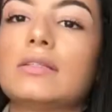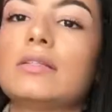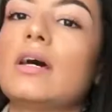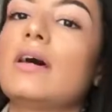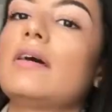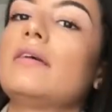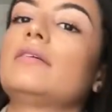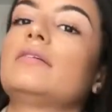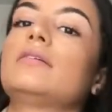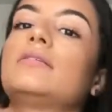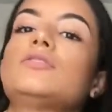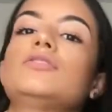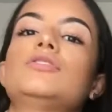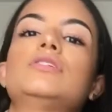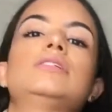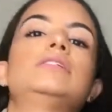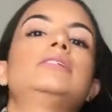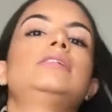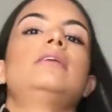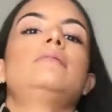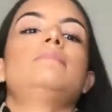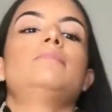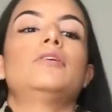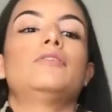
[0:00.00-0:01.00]
And to
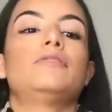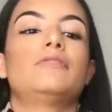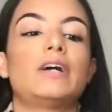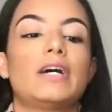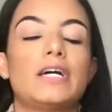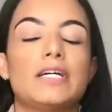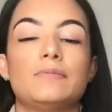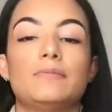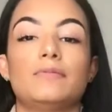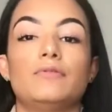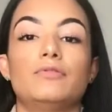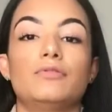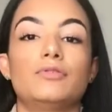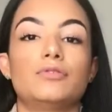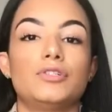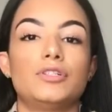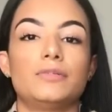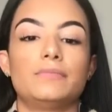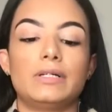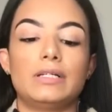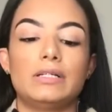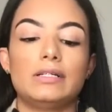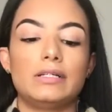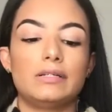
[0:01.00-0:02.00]
set my face before I do
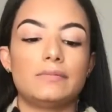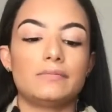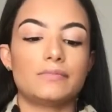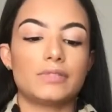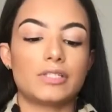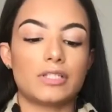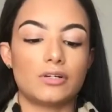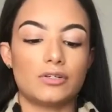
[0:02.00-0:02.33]
my lips,